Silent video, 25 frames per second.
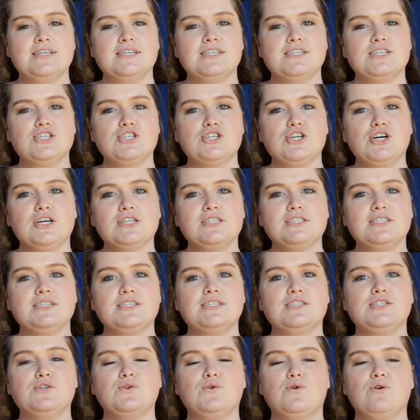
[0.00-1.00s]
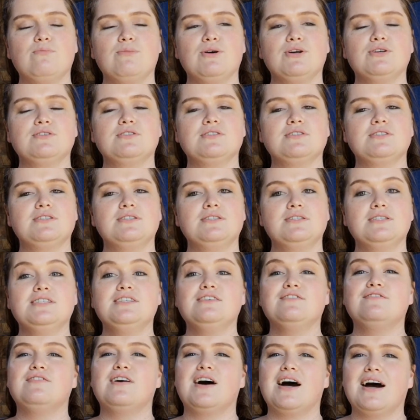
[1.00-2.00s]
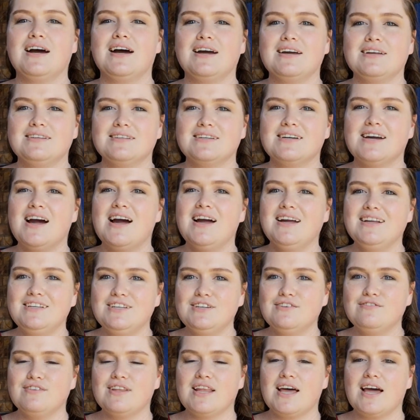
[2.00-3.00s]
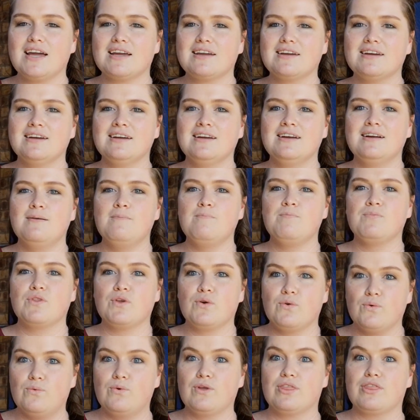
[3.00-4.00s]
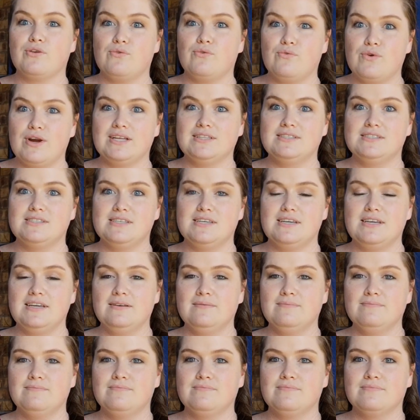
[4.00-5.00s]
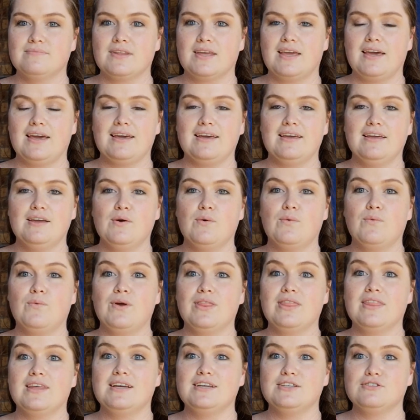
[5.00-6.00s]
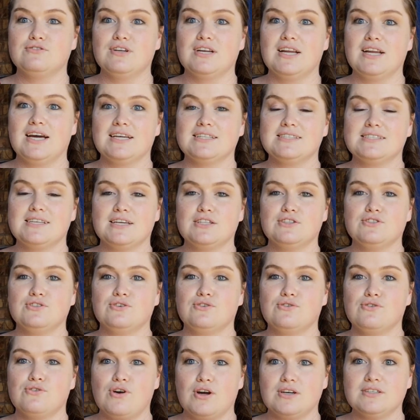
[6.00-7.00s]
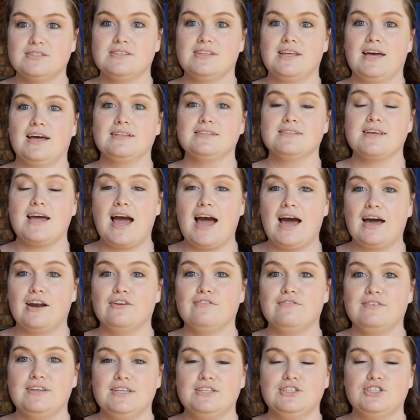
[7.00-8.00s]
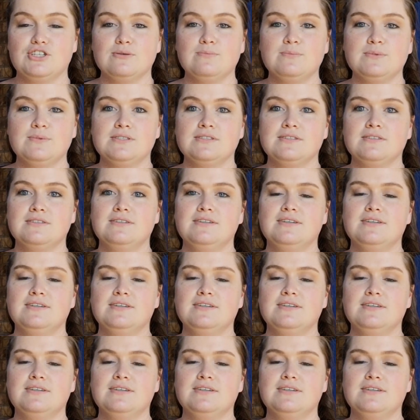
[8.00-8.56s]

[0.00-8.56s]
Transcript: started to almost divide, kind of like with the Red Sea. Okay, when the Israelites had to cross that out of Egypt.